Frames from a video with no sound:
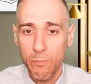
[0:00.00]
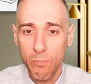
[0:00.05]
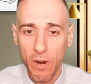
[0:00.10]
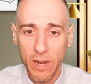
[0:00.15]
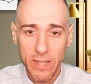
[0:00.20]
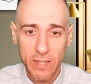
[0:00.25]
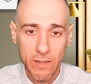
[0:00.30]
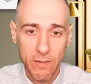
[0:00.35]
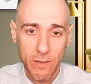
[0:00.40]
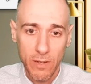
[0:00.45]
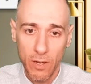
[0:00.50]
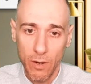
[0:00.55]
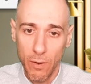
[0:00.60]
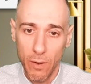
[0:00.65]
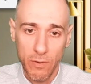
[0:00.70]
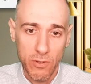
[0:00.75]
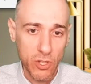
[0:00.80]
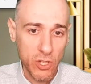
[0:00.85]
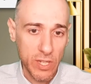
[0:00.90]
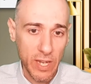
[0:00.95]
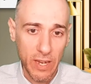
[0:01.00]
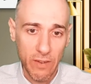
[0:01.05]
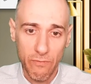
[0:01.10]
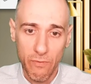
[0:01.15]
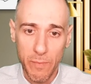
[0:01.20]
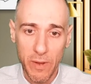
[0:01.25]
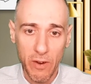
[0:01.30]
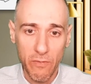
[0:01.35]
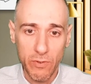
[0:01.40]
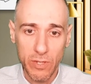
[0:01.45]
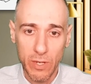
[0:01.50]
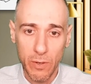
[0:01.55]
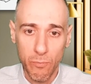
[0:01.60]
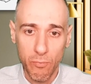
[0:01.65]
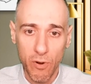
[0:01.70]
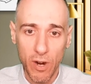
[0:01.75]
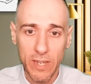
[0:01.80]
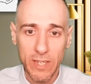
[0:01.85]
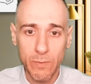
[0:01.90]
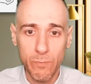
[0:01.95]
price, I'll just take it from here, for example.
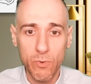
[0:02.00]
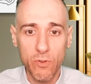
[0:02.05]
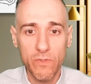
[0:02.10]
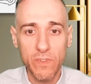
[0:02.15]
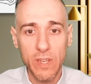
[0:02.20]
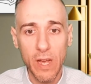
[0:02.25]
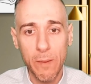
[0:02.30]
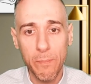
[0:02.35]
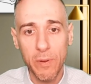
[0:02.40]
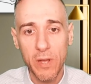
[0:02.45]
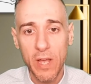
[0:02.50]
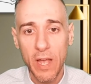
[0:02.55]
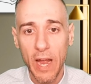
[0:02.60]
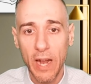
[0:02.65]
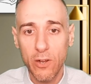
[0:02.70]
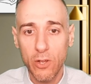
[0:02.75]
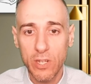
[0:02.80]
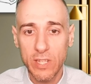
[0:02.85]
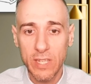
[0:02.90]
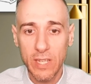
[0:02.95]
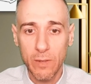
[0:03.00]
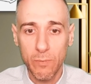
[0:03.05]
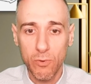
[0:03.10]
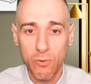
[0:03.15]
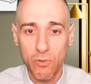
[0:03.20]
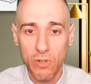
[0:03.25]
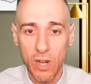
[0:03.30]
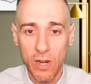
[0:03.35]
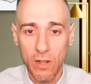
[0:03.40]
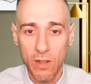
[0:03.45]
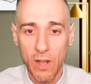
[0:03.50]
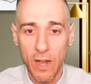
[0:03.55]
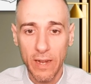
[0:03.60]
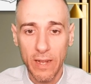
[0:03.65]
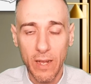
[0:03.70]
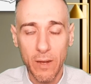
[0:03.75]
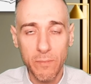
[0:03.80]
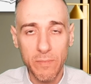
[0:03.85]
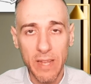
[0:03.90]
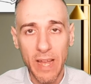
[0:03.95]
Price moves up and you can see the blue dotted
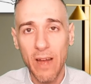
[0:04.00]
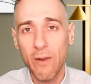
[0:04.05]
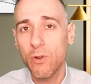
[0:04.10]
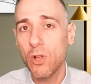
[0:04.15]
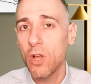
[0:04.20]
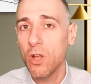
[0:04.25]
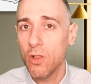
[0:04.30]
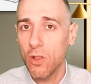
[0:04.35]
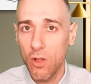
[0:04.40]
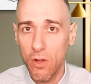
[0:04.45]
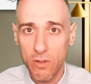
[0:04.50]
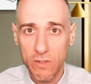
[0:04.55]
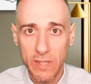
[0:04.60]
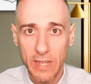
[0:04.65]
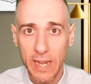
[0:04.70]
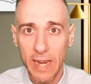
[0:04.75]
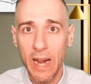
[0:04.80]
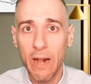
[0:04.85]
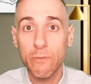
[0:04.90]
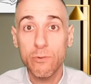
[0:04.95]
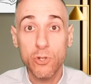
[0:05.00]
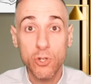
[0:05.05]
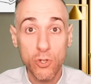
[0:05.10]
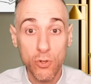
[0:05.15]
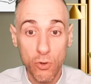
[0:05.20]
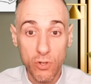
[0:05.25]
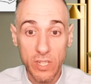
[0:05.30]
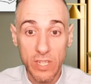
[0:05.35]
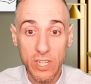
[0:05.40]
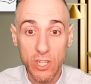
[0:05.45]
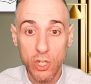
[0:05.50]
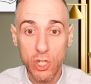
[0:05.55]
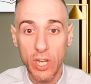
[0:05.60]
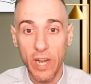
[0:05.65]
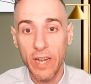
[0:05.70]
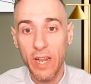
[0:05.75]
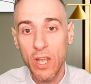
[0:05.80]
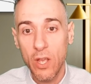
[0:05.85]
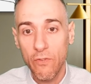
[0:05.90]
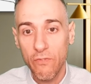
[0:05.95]
line come down, longs get out, shorts
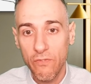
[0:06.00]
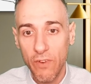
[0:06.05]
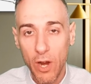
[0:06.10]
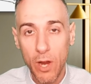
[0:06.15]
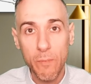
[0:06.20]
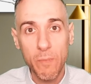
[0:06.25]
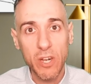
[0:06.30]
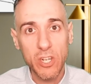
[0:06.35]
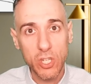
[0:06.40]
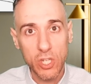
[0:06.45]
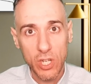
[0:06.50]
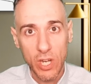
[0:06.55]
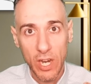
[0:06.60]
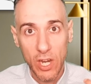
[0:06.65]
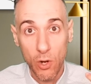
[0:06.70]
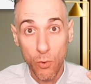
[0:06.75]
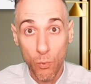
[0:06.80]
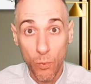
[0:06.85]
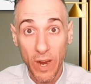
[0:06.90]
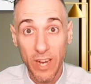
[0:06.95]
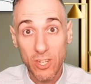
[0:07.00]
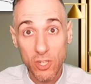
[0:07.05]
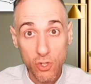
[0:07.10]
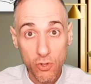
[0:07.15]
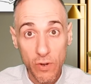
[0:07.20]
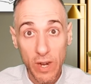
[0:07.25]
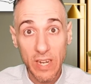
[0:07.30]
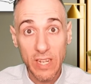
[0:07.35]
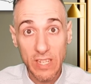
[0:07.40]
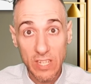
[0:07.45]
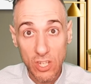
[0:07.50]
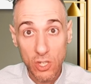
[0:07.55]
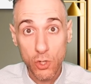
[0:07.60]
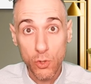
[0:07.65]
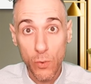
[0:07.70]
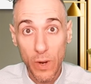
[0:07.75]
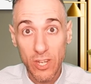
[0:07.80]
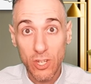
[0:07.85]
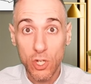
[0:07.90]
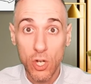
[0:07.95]
initiate. very much in a range trading
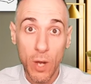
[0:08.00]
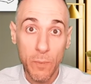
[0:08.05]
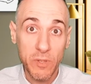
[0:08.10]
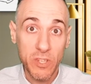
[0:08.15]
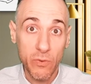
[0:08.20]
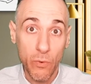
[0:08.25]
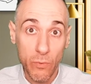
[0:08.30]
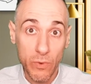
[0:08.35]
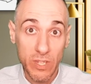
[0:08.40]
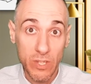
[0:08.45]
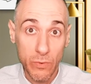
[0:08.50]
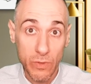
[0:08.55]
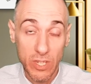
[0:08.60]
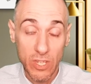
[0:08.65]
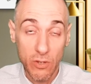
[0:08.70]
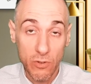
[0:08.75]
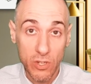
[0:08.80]
situation, opposite what we see with